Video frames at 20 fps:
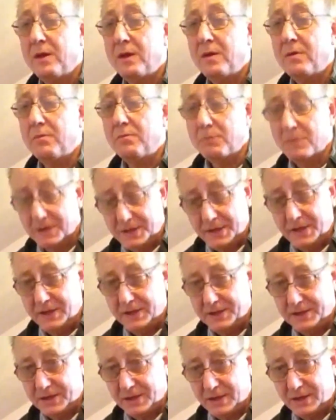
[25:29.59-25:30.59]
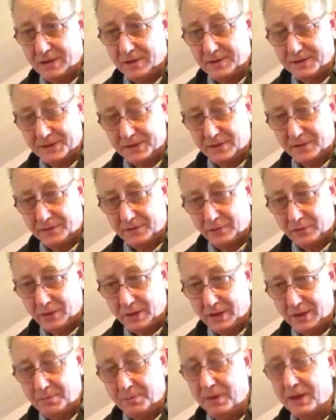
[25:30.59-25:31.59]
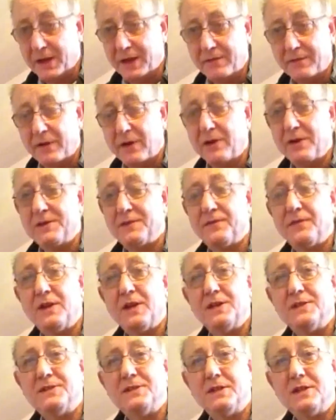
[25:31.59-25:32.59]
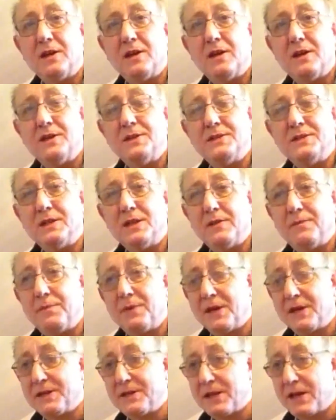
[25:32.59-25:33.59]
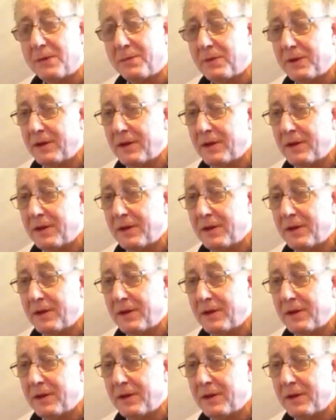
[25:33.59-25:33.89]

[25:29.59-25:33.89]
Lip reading: MIDI-Guitar software, playing various VSTis that I picked up,